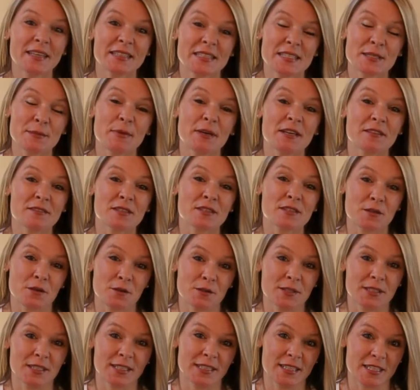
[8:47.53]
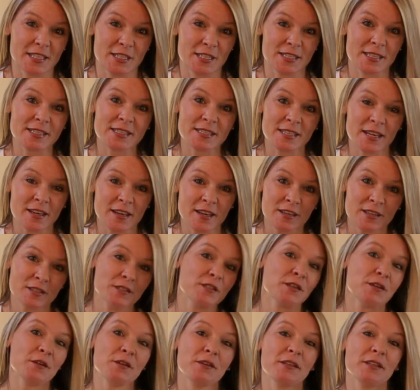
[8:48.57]
It smells so delicious.
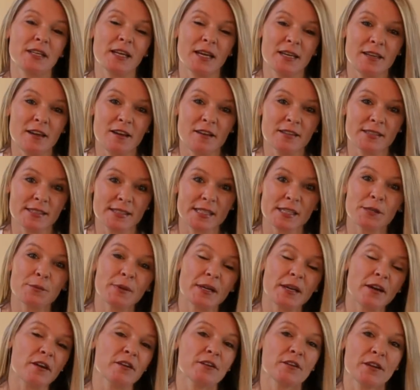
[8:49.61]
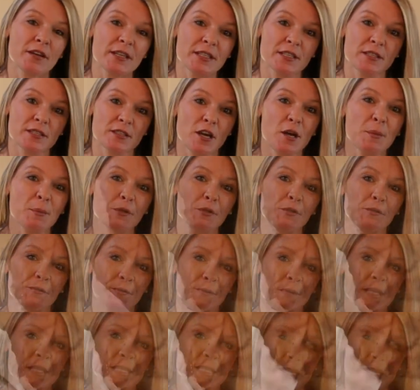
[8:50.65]
So now lastly we are going to top it off with